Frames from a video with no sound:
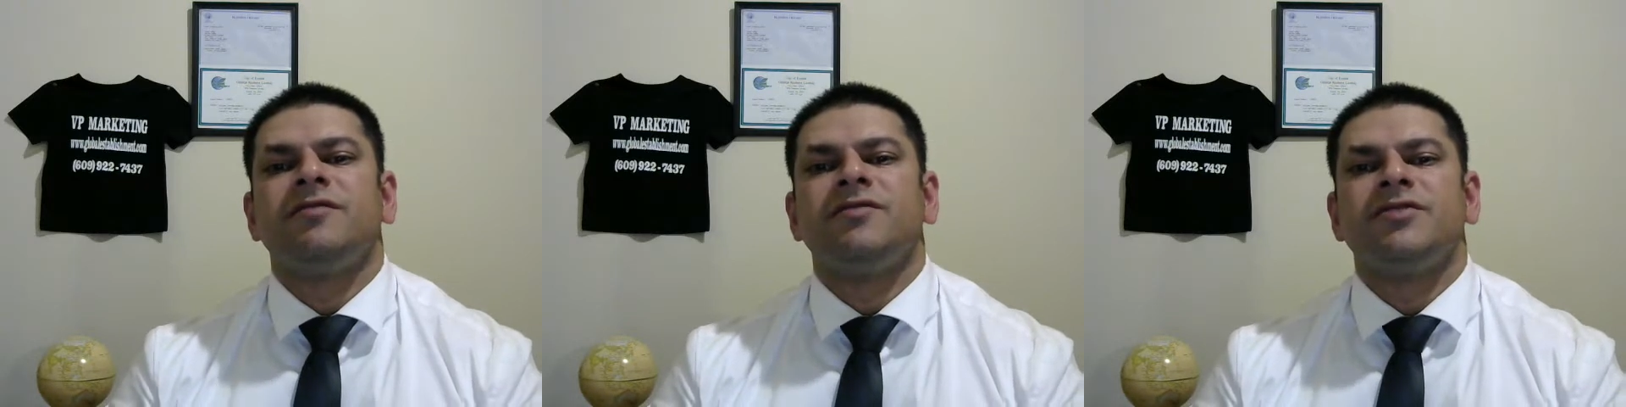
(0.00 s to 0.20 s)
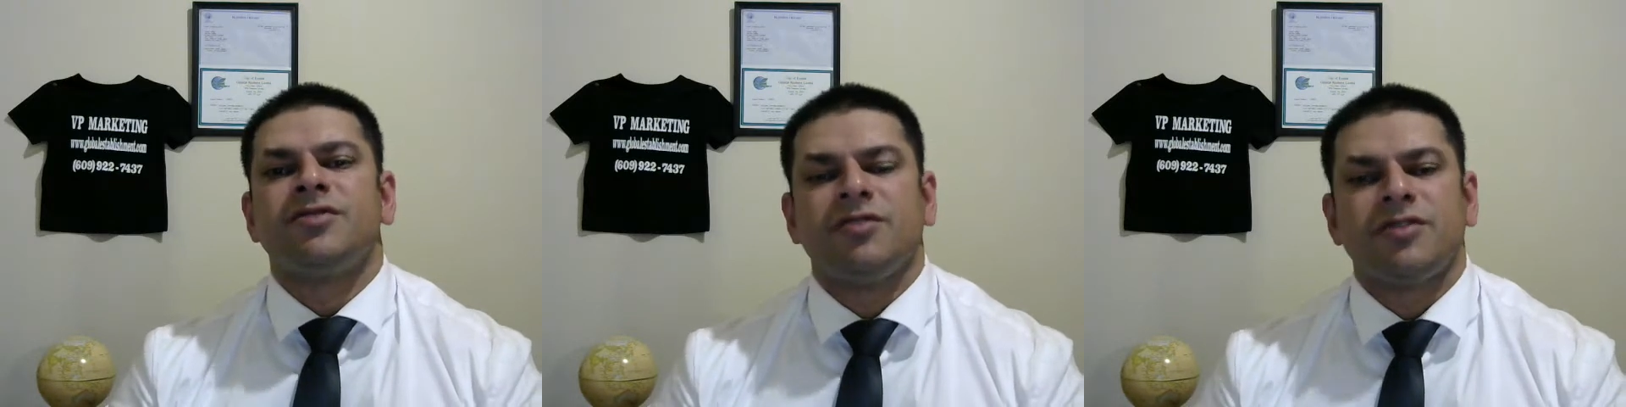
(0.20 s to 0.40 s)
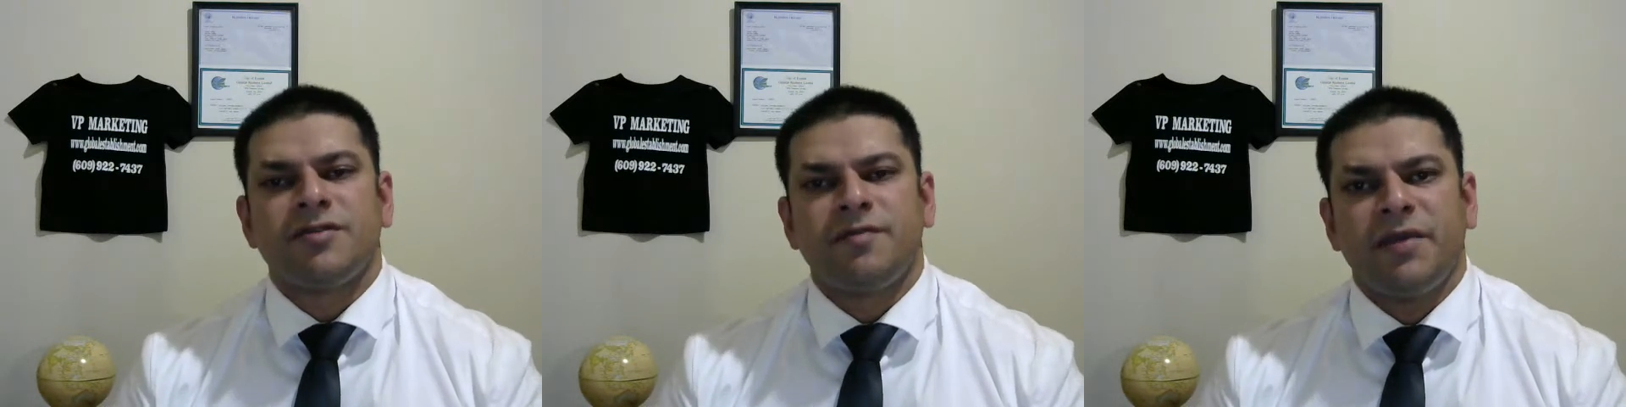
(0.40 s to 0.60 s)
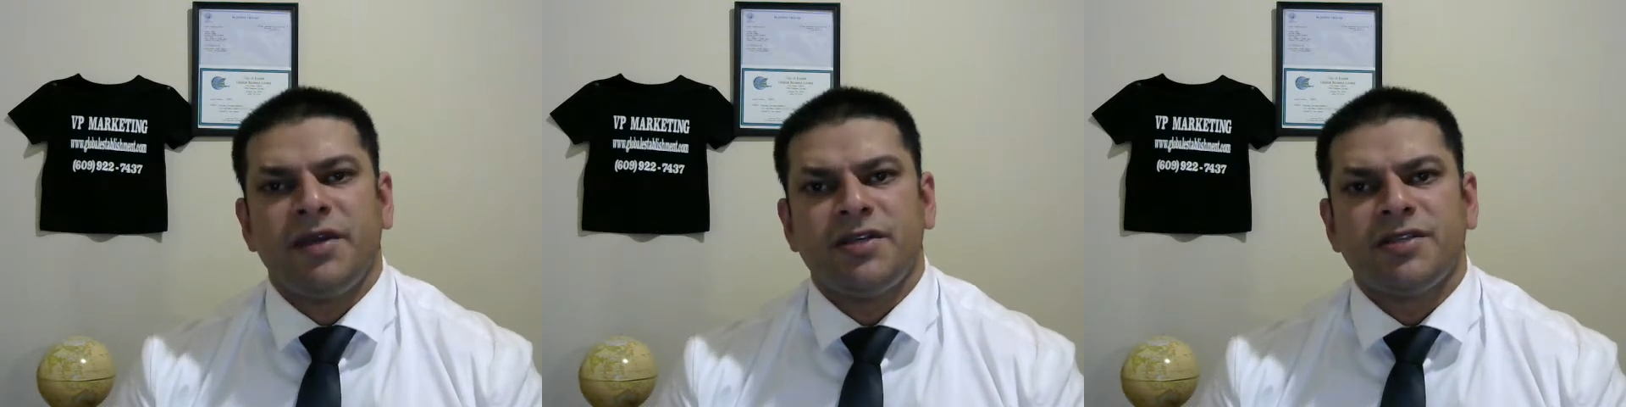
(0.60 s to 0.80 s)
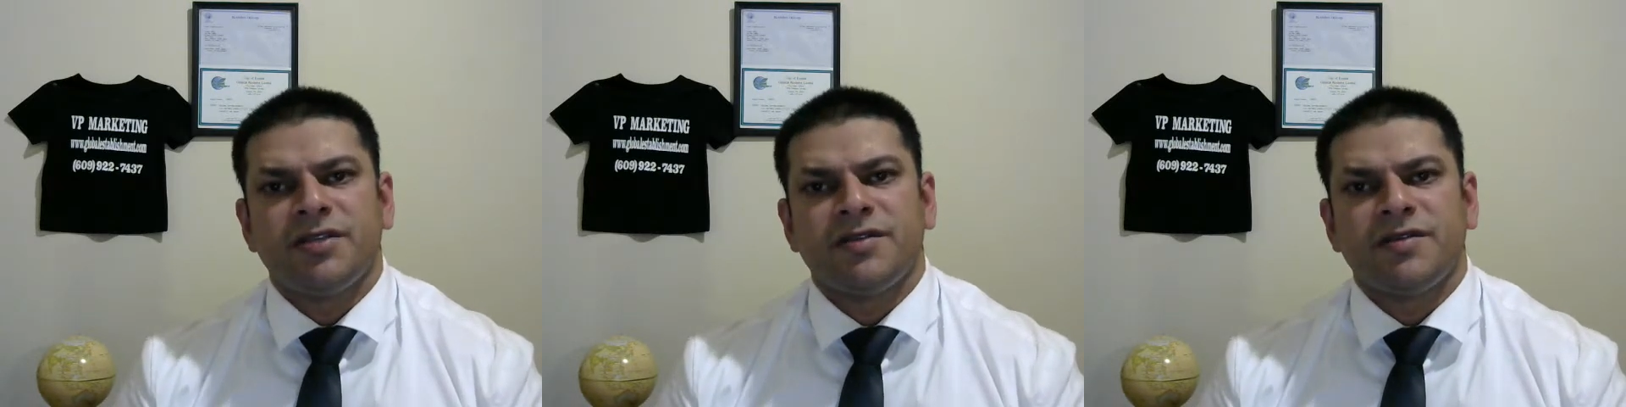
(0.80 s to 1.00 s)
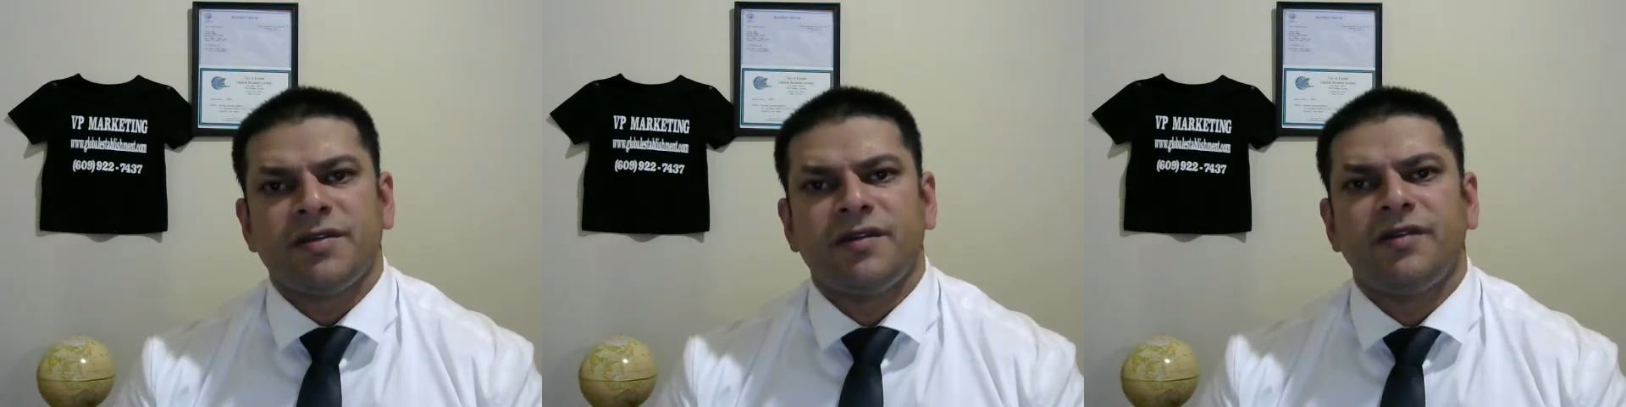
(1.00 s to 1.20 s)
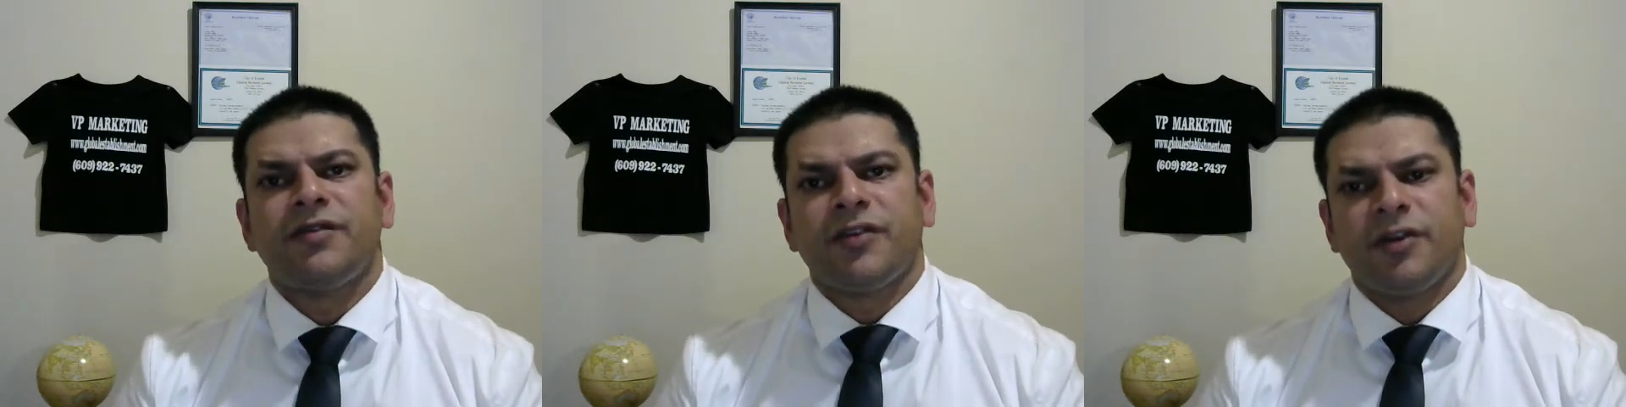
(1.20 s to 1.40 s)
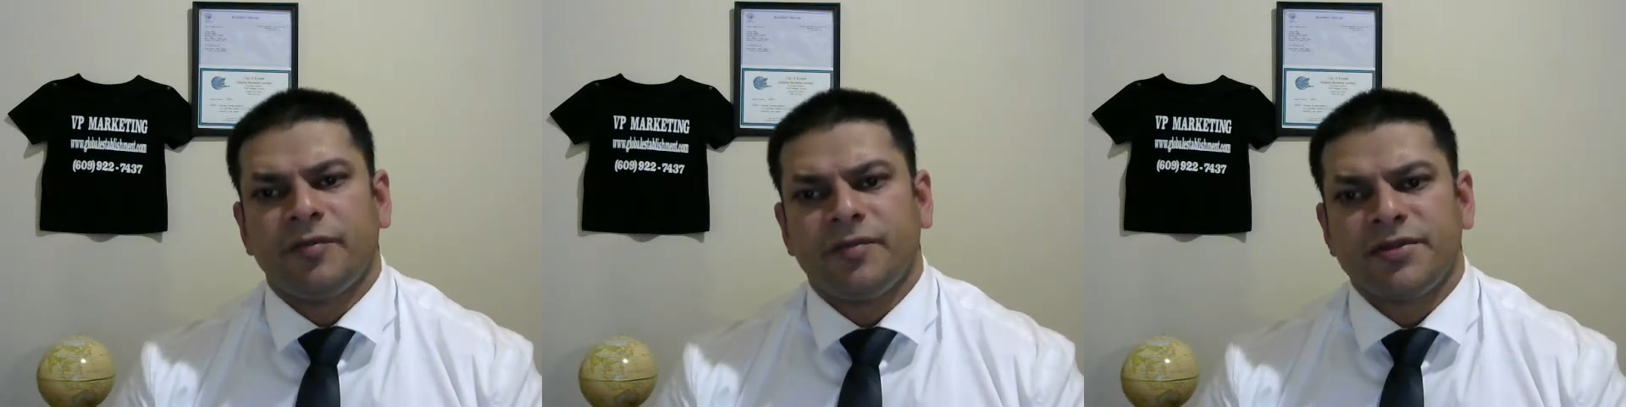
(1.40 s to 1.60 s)
results pages,
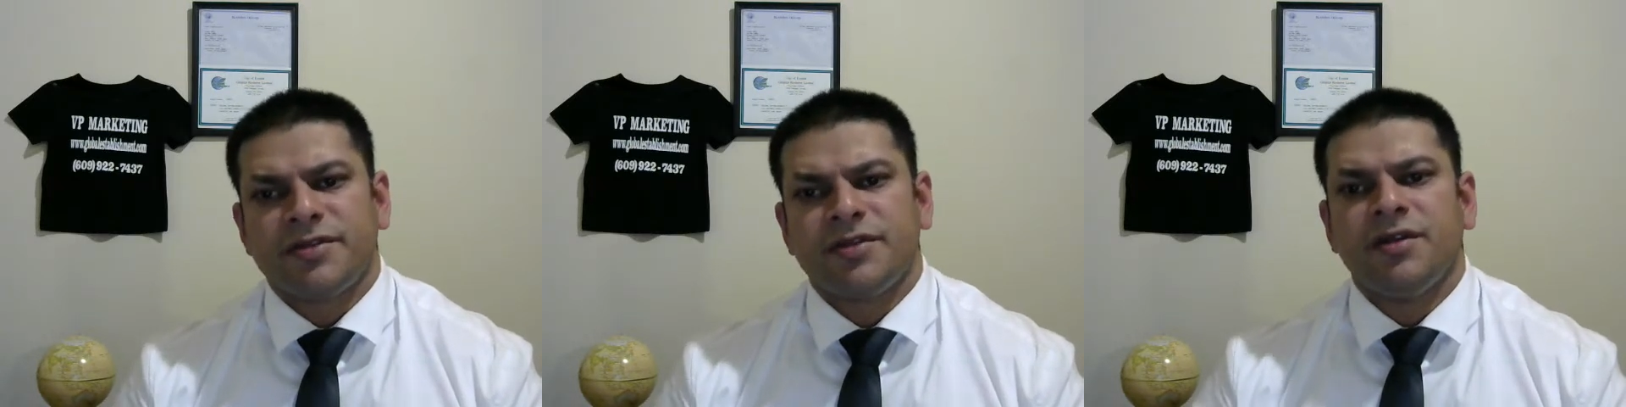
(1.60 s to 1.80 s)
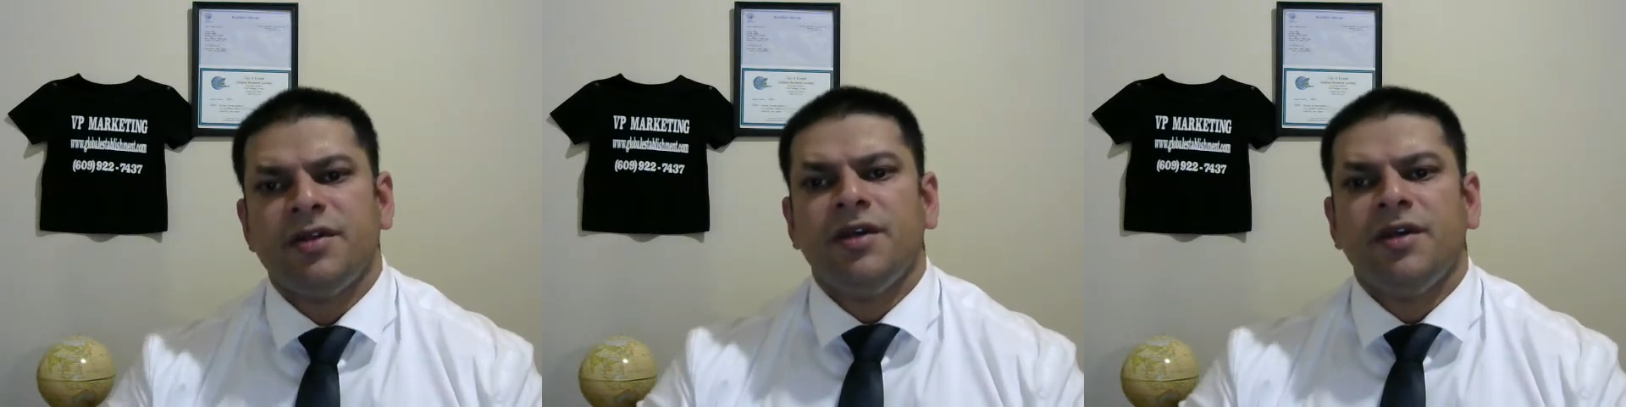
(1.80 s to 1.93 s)
SERPs.